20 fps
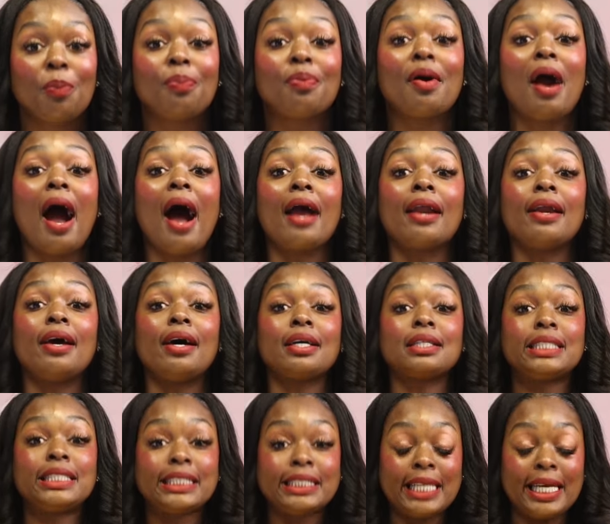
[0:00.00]

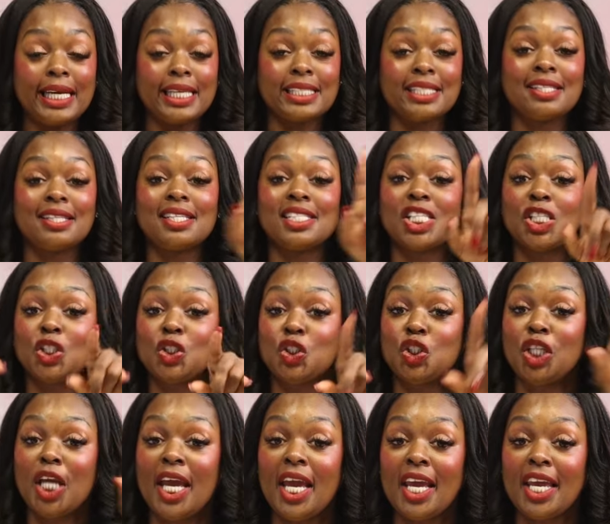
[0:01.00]
products, sis. This is
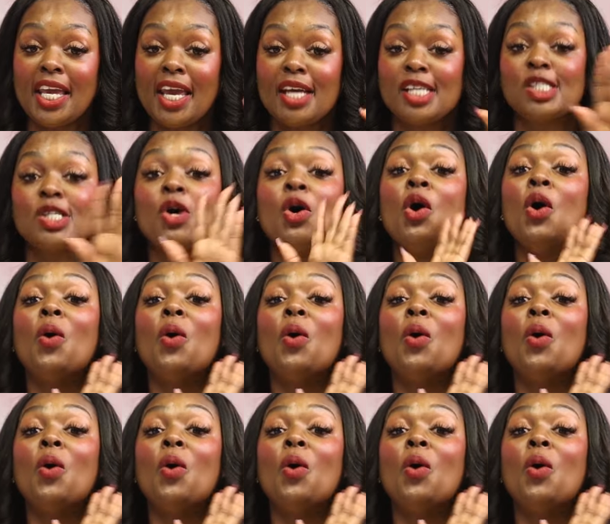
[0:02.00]
genius.